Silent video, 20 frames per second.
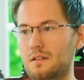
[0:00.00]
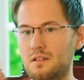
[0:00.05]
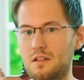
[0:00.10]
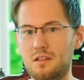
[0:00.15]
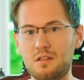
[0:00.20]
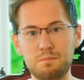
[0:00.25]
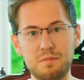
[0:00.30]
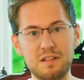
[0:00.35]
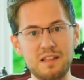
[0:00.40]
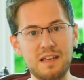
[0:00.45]

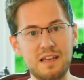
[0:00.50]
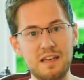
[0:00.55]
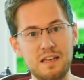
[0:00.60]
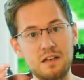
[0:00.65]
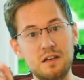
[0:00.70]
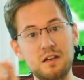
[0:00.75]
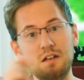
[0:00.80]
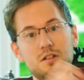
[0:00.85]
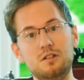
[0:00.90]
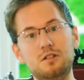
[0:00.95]

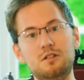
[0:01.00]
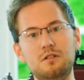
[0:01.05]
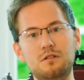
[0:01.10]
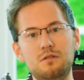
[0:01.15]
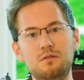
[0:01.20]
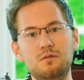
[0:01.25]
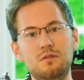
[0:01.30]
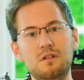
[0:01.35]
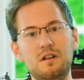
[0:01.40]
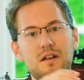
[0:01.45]
display
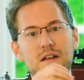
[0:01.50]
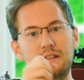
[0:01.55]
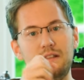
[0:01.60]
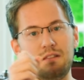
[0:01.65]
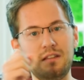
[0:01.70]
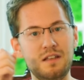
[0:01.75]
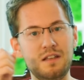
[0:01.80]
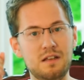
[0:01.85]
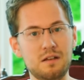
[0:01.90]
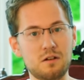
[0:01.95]
to
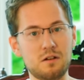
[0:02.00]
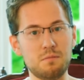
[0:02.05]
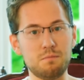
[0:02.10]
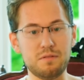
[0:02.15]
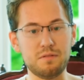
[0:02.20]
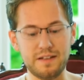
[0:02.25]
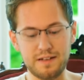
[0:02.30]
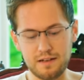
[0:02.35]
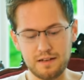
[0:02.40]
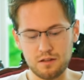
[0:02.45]
the
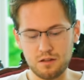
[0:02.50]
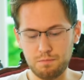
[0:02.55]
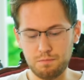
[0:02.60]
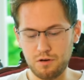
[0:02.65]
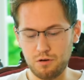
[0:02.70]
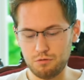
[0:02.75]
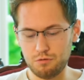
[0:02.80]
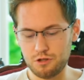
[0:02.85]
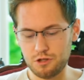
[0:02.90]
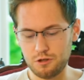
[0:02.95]
complete
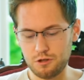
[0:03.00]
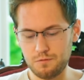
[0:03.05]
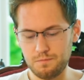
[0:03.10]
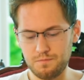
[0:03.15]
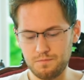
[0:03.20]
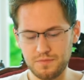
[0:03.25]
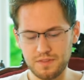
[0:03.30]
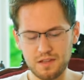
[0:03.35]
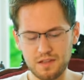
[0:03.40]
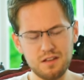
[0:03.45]
exposure.
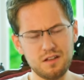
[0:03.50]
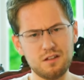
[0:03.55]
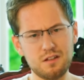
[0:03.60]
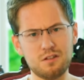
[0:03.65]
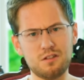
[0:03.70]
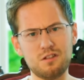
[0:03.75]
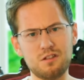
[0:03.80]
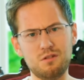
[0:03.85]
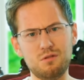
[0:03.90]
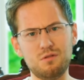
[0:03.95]

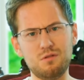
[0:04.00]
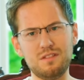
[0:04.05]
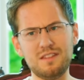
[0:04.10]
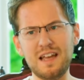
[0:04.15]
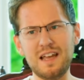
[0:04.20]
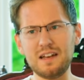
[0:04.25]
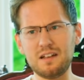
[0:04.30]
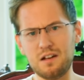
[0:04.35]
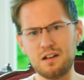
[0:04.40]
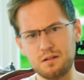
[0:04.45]
So
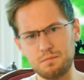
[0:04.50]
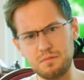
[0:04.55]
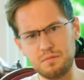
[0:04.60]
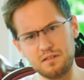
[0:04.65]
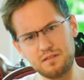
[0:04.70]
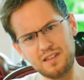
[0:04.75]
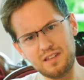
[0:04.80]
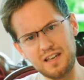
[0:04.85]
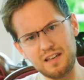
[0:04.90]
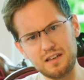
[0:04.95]
that got me
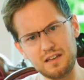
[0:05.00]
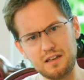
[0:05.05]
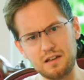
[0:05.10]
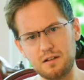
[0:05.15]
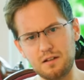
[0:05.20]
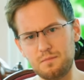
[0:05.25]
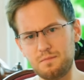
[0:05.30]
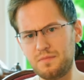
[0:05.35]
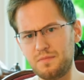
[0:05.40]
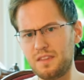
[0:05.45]

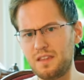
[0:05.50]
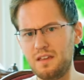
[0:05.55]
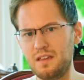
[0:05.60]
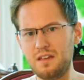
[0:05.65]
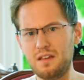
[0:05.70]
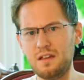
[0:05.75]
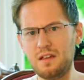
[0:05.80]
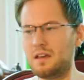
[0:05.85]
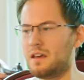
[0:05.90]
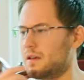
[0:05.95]
thinking.
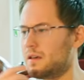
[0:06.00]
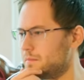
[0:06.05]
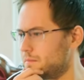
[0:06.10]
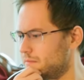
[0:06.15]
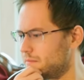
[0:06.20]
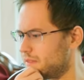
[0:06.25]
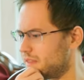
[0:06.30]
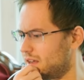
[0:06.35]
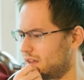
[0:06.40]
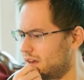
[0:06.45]
Uh,
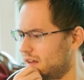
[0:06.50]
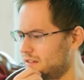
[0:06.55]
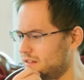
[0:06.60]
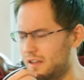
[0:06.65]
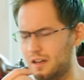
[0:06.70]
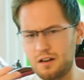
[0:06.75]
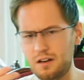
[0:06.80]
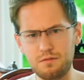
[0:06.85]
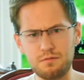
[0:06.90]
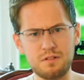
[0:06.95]
a
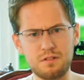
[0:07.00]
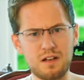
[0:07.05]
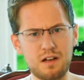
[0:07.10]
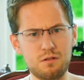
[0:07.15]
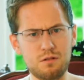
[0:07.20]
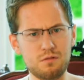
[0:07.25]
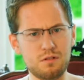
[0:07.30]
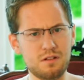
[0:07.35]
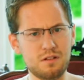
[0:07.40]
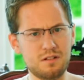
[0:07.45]
lot of
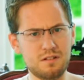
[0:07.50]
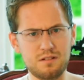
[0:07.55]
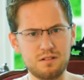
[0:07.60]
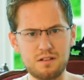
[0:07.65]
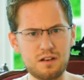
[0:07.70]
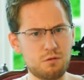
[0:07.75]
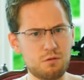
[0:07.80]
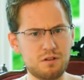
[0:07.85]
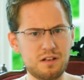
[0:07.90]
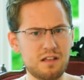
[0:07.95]
now
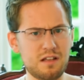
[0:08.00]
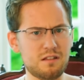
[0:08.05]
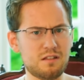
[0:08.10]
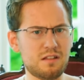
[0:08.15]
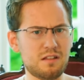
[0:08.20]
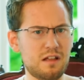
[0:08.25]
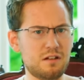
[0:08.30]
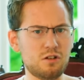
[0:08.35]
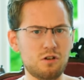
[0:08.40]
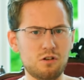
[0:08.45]

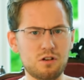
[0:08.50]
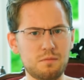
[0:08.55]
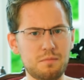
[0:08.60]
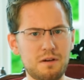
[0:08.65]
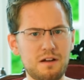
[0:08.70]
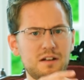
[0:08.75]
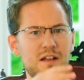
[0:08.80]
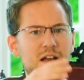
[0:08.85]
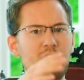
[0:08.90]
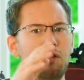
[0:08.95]
nowadays they talk
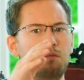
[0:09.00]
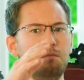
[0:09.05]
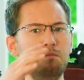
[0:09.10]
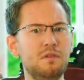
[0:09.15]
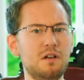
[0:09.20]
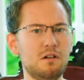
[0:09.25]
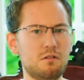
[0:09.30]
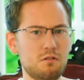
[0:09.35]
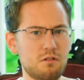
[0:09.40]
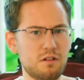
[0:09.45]
about how
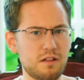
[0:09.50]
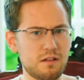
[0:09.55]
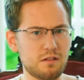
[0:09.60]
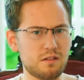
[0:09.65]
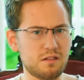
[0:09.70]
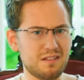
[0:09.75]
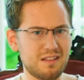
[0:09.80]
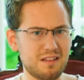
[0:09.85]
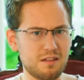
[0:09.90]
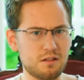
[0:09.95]

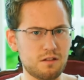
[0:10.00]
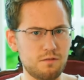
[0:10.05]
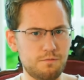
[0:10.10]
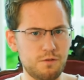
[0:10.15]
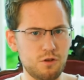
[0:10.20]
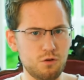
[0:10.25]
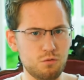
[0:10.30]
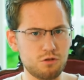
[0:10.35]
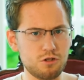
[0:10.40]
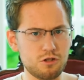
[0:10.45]
mirrorless is the
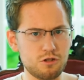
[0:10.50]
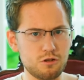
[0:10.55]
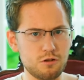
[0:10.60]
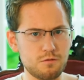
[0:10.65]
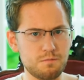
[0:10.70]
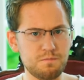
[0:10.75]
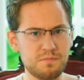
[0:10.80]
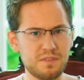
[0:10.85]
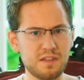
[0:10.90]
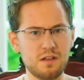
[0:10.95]

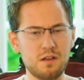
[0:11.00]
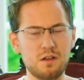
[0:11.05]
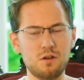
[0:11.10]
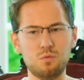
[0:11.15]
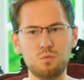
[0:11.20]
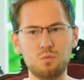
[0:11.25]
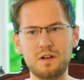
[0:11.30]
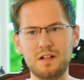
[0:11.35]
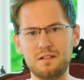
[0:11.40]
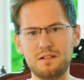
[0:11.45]
future.
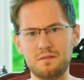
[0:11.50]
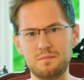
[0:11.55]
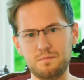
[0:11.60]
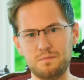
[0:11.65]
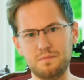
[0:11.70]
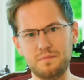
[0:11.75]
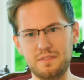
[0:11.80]
Well,